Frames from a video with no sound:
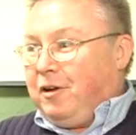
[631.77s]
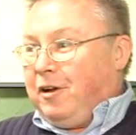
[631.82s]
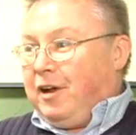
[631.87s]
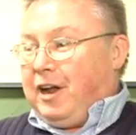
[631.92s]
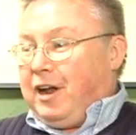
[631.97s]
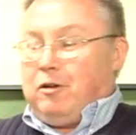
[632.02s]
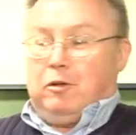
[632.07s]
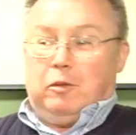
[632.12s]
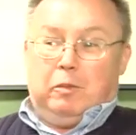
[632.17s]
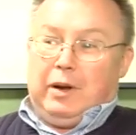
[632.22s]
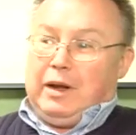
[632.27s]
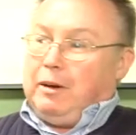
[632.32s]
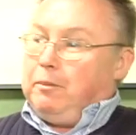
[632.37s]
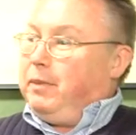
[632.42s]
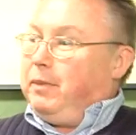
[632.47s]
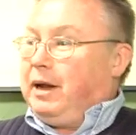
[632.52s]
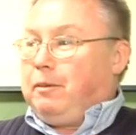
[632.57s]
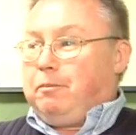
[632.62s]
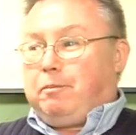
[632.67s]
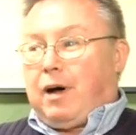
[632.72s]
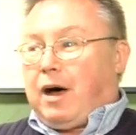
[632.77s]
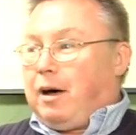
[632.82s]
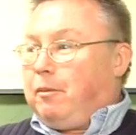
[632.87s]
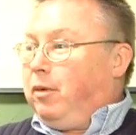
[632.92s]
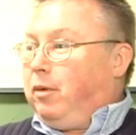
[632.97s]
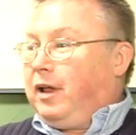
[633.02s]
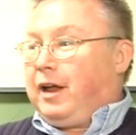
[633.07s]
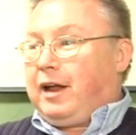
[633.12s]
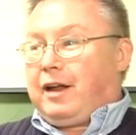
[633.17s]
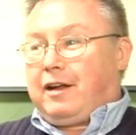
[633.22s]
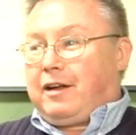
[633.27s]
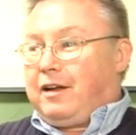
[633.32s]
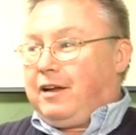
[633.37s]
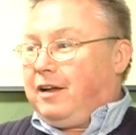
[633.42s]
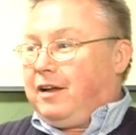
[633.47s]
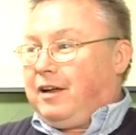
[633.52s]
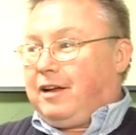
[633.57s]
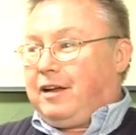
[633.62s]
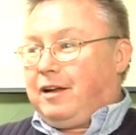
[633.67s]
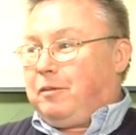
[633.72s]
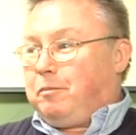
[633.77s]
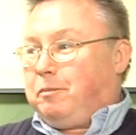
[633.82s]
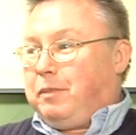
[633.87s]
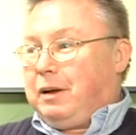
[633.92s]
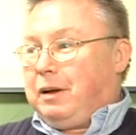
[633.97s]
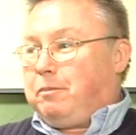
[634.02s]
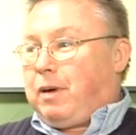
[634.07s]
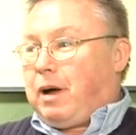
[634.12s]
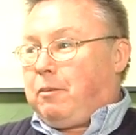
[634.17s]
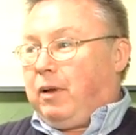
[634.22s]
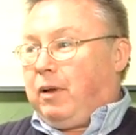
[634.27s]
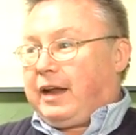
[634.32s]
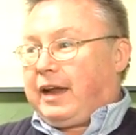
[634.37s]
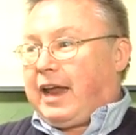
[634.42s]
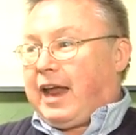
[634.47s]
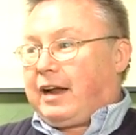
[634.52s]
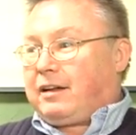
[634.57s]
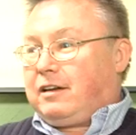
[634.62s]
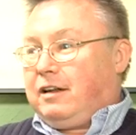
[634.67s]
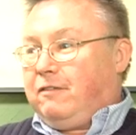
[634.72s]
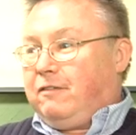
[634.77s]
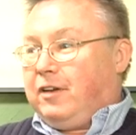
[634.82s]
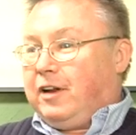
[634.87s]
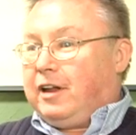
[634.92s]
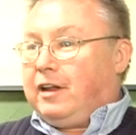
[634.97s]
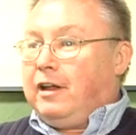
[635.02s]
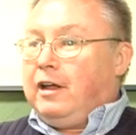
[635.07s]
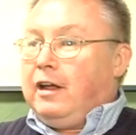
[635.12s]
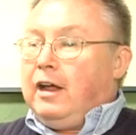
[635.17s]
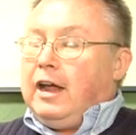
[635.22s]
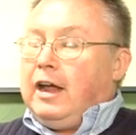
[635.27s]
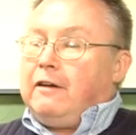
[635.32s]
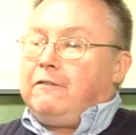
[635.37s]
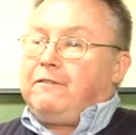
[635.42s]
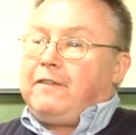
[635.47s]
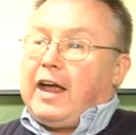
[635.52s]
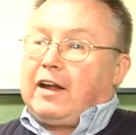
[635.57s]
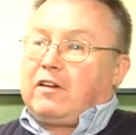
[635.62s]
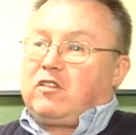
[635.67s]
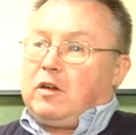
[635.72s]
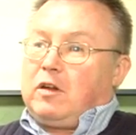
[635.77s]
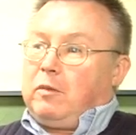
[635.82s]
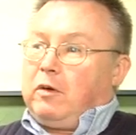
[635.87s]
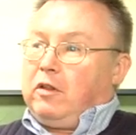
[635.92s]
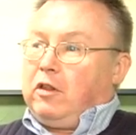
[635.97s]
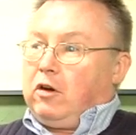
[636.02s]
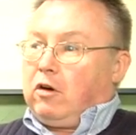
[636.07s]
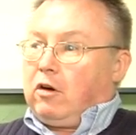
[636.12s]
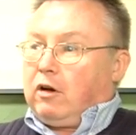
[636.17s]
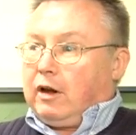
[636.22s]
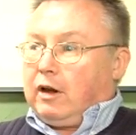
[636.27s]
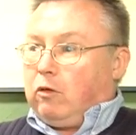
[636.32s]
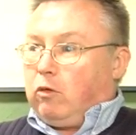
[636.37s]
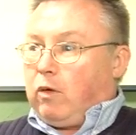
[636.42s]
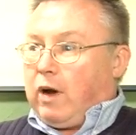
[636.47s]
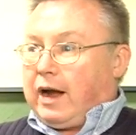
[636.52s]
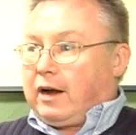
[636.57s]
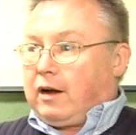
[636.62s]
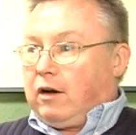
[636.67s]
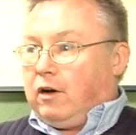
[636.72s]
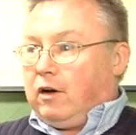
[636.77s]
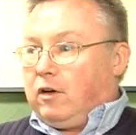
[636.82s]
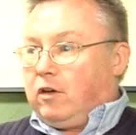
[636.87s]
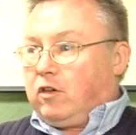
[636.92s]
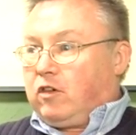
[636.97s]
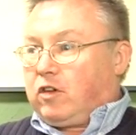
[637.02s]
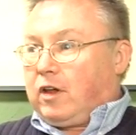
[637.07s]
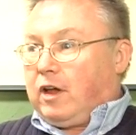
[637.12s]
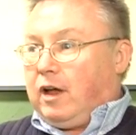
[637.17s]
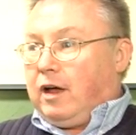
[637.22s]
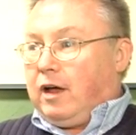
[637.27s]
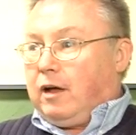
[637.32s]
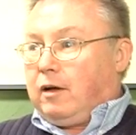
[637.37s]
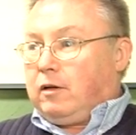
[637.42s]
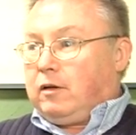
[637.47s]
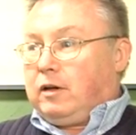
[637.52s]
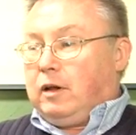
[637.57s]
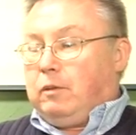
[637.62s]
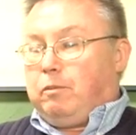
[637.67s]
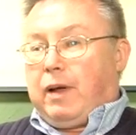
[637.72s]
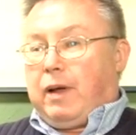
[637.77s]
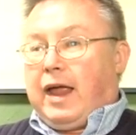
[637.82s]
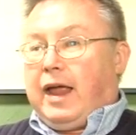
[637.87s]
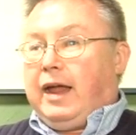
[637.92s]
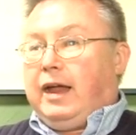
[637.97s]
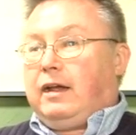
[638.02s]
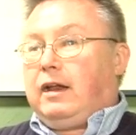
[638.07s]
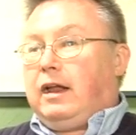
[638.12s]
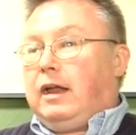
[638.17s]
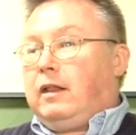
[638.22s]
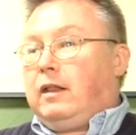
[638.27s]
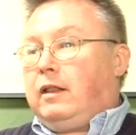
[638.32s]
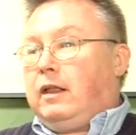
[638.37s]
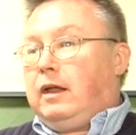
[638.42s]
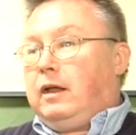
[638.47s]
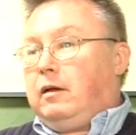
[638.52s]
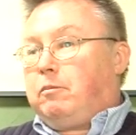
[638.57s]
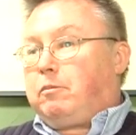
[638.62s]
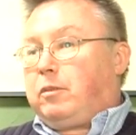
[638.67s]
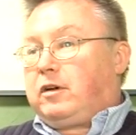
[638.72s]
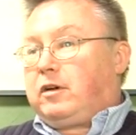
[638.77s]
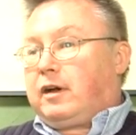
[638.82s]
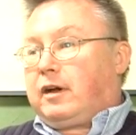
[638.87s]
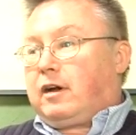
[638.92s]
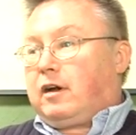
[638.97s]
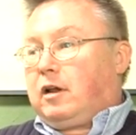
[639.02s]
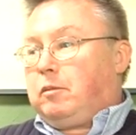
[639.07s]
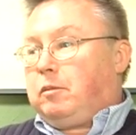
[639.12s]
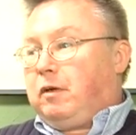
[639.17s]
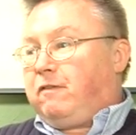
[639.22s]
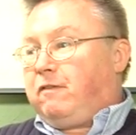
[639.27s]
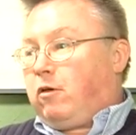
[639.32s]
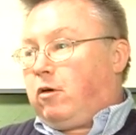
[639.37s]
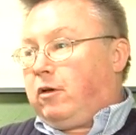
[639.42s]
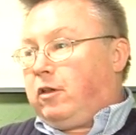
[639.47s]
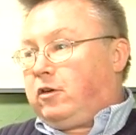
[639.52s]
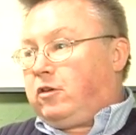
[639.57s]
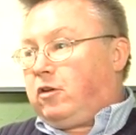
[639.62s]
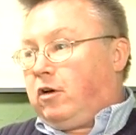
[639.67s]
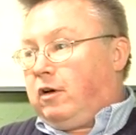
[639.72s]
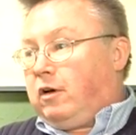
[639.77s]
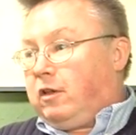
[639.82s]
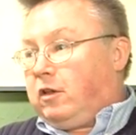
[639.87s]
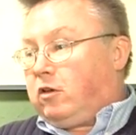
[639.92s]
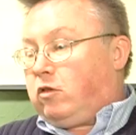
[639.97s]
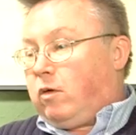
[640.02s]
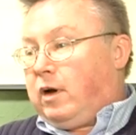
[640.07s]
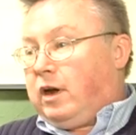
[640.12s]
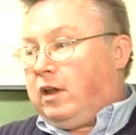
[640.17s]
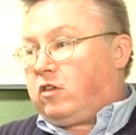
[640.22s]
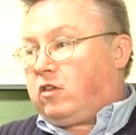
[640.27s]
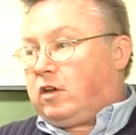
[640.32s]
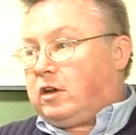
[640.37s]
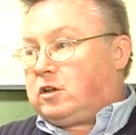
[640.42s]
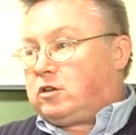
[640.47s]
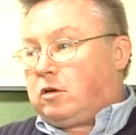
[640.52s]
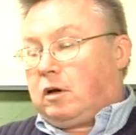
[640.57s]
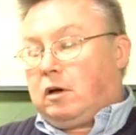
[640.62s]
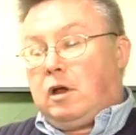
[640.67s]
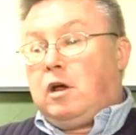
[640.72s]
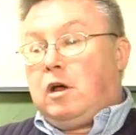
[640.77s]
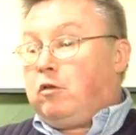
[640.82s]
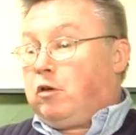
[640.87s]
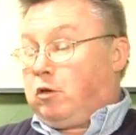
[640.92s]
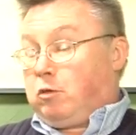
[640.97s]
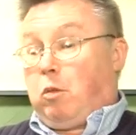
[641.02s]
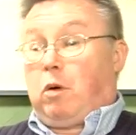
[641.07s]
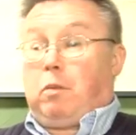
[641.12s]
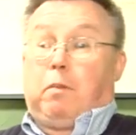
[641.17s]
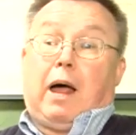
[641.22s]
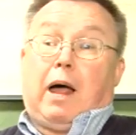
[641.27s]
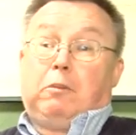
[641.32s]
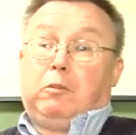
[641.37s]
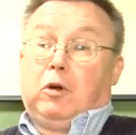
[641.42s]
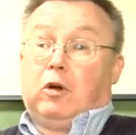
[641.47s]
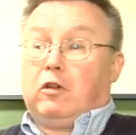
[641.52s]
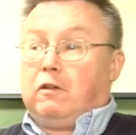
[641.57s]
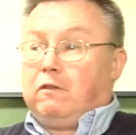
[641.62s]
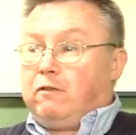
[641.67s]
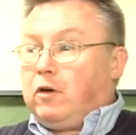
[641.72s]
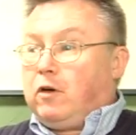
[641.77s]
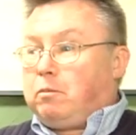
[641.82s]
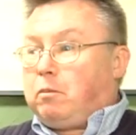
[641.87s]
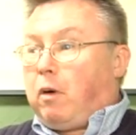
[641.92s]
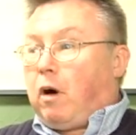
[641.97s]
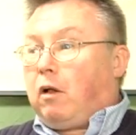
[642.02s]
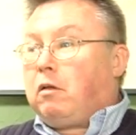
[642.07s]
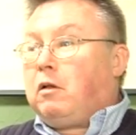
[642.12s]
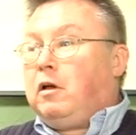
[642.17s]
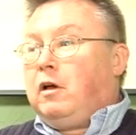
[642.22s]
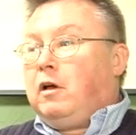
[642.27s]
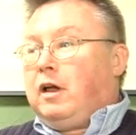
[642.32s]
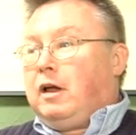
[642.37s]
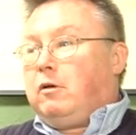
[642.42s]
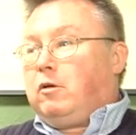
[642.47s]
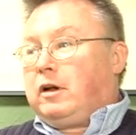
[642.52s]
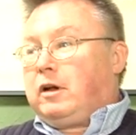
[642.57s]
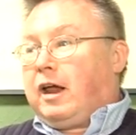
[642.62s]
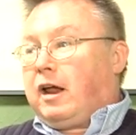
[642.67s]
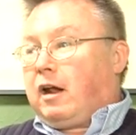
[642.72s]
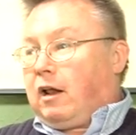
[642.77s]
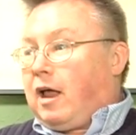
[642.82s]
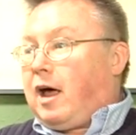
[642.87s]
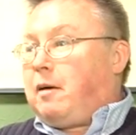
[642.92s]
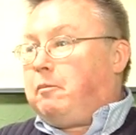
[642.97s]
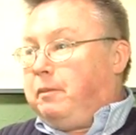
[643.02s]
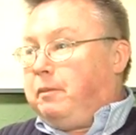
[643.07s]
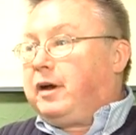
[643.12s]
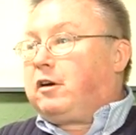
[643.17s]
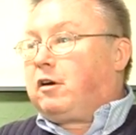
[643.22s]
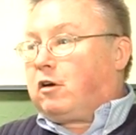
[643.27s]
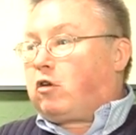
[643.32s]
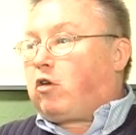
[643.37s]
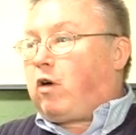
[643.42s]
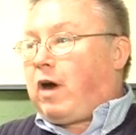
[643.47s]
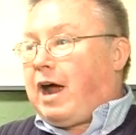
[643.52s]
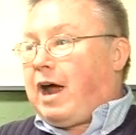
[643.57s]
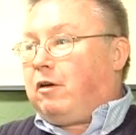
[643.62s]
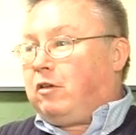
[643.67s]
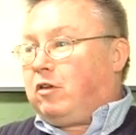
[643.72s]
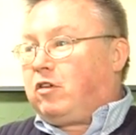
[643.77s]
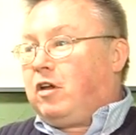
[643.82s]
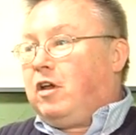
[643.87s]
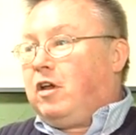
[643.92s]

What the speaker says: And it would be a big public activity. In fact, some of the early records, debate particularly before the turn of the 20th century, was more popular than football. It would get a lot bigger crowds.